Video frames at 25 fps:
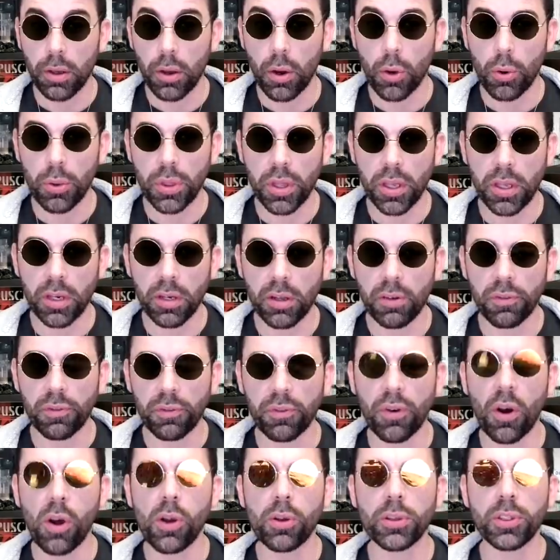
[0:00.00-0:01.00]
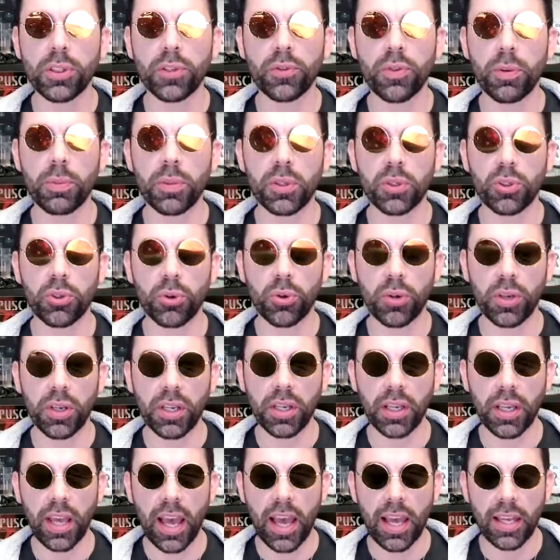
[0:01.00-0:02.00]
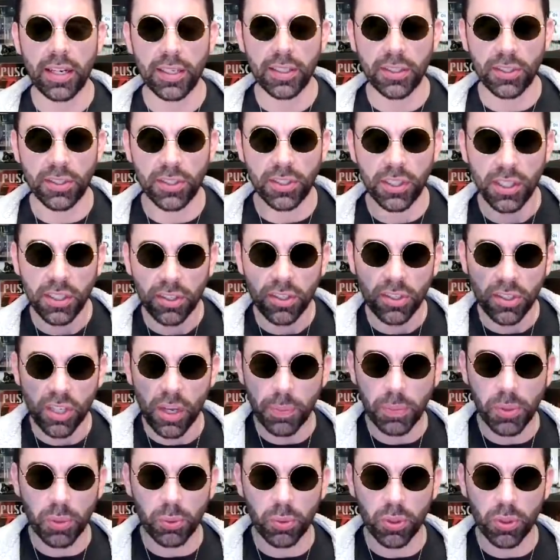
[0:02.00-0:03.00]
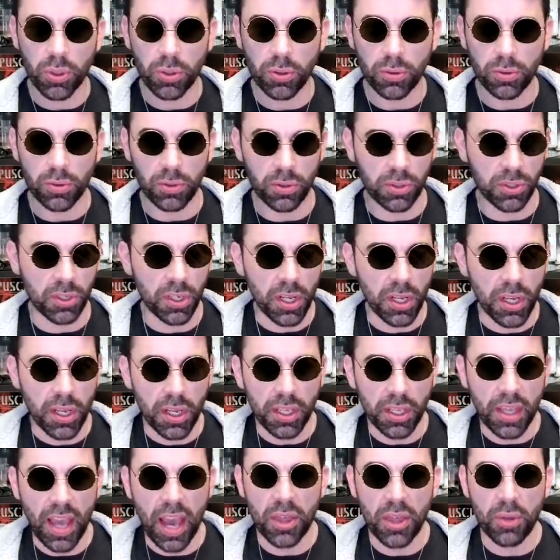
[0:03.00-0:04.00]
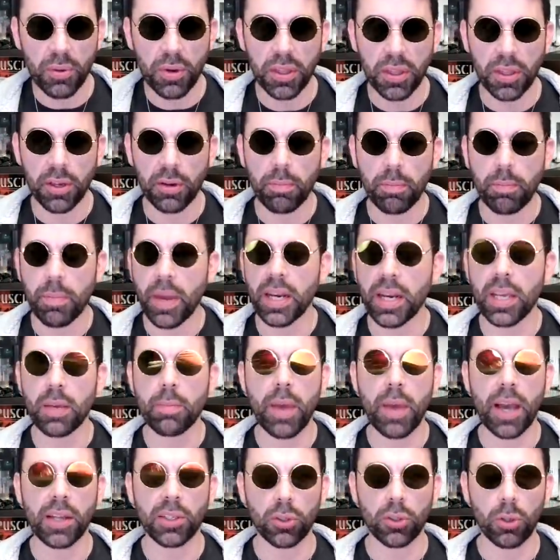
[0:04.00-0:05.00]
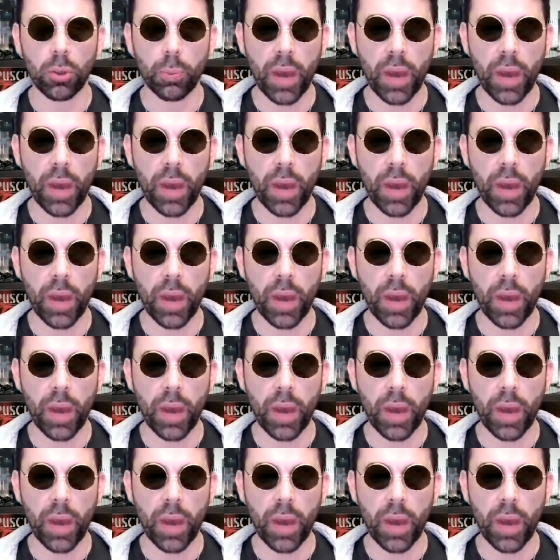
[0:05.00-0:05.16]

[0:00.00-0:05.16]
Odin falls from the tree and seizes up the runes, gathering their many magical